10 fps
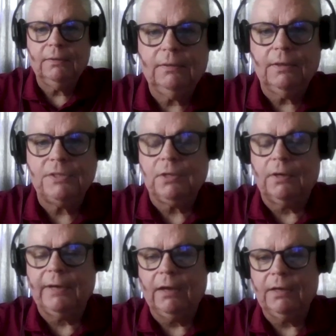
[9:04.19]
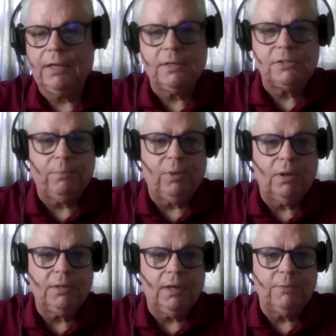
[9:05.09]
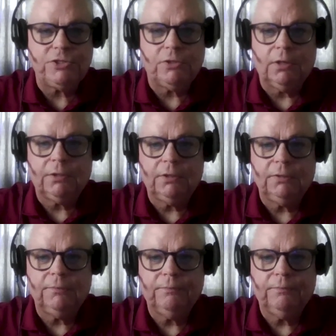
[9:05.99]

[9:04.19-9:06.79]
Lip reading: I started out as a part-time instructor.